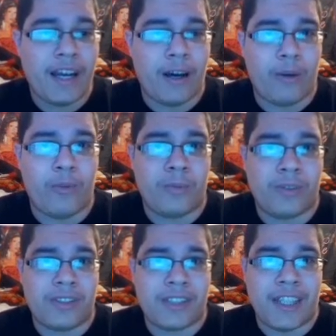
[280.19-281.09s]

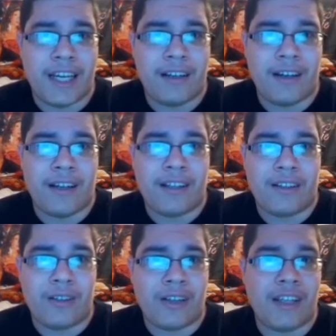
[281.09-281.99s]
Rumors now
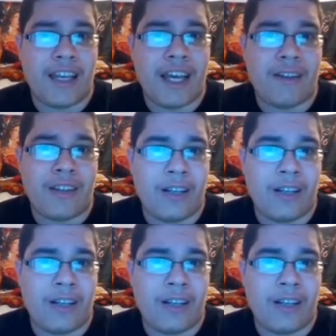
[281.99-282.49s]
looking to have